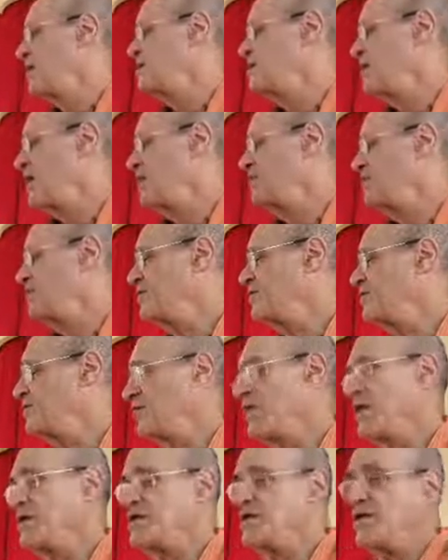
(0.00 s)
is actually
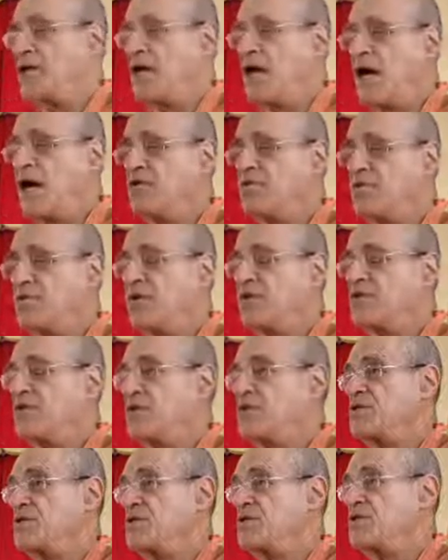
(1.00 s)
utilized in conflict
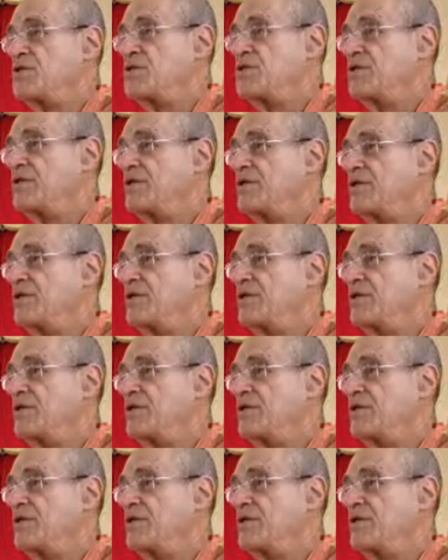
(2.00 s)
resolution.